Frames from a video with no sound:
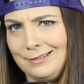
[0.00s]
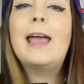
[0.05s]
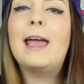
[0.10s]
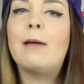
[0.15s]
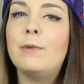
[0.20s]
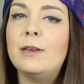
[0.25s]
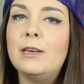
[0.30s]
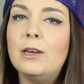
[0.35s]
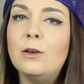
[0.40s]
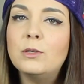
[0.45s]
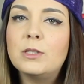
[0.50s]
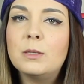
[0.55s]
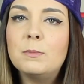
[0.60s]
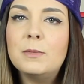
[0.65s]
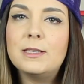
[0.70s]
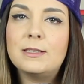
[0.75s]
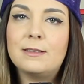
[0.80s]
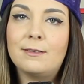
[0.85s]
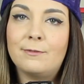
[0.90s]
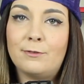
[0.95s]
And we know some
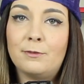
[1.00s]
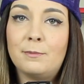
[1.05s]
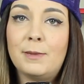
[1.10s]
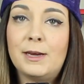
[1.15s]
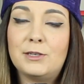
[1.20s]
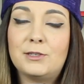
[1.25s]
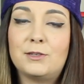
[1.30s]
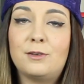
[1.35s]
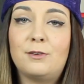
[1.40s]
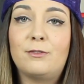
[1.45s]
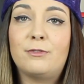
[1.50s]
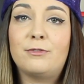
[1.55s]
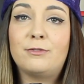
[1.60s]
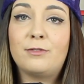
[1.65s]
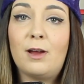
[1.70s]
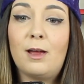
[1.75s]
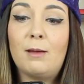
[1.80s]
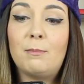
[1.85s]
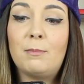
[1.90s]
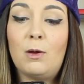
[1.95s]
of this information
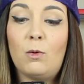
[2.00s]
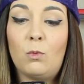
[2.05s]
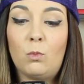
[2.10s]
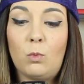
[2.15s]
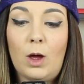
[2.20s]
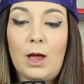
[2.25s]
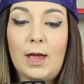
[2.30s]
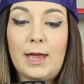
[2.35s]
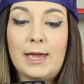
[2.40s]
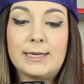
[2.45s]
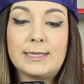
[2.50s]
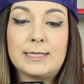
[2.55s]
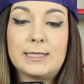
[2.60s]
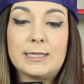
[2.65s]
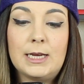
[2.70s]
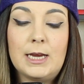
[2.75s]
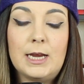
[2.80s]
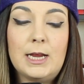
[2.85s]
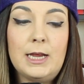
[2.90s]
from what